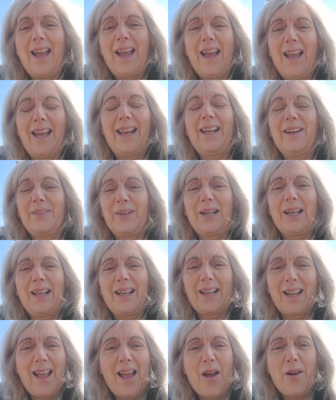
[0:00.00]
Anyway,
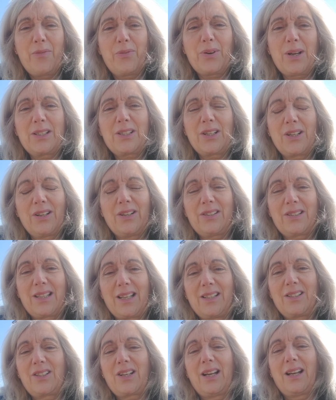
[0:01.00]
fresh air and
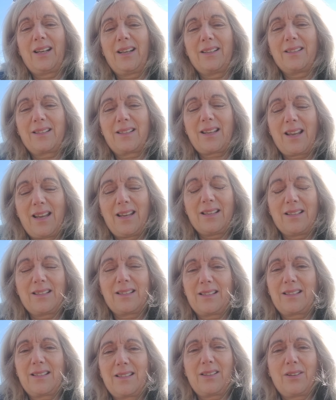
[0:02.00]
sunshine is,
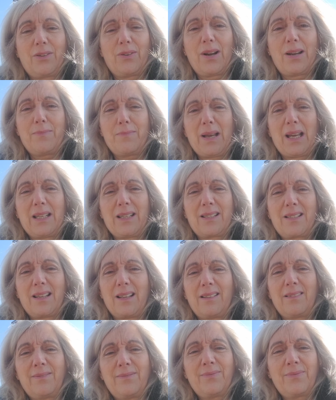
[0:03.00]
is great
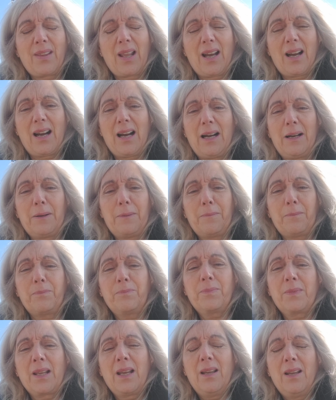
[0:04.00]
medicine. Um,
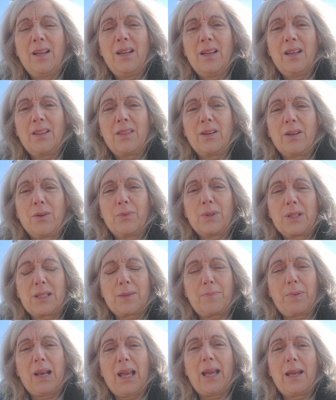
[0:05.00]
there was a
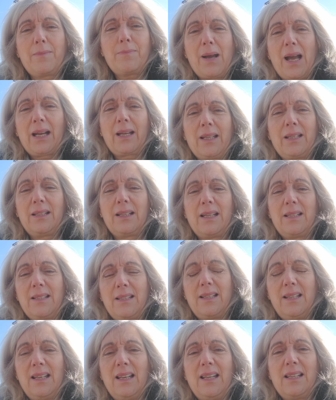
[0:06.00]
plague back in
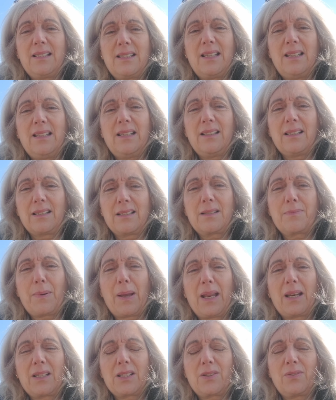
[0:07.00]
1918, the
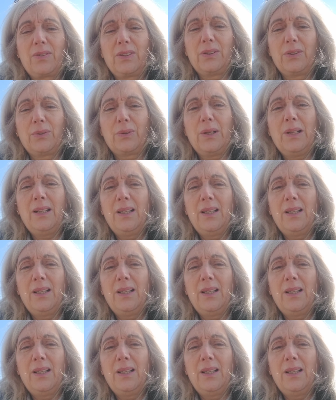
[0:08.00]
Spanish flu.